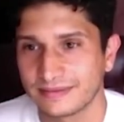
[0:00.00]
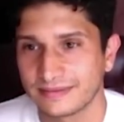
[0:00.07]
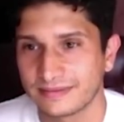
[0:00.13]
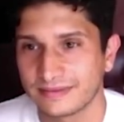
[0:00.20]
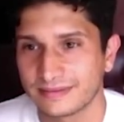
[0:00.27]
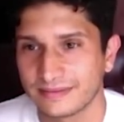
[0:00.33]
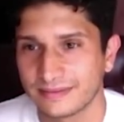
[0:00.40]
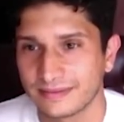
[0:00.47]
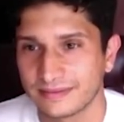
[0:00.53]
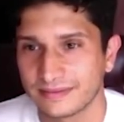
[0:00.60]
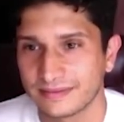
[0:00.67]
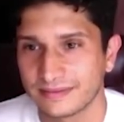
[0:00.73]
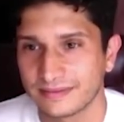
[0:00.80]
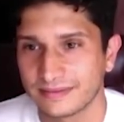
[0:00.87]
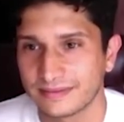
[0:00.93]

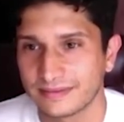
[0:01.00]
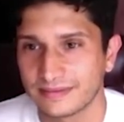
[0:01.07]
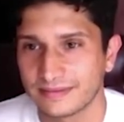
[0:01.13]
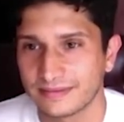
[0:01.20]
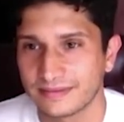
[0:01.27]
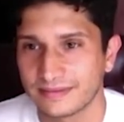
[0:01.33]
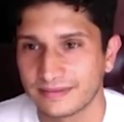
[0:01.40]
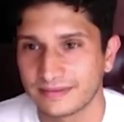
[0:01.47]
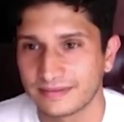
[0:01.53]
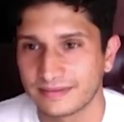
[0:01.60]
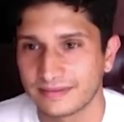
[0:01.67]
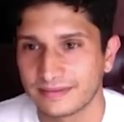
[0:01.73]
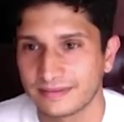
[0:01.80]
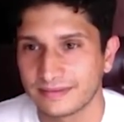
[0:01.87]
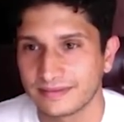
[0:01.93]

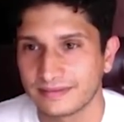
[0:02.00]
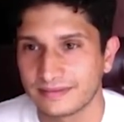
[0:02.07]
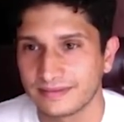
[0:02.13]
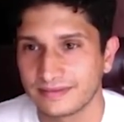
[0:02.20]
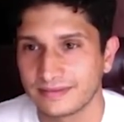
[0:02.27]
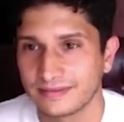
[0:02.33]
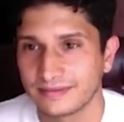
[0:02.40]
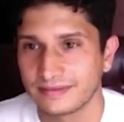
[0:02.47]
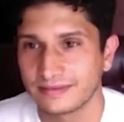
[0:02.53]
(not speaking)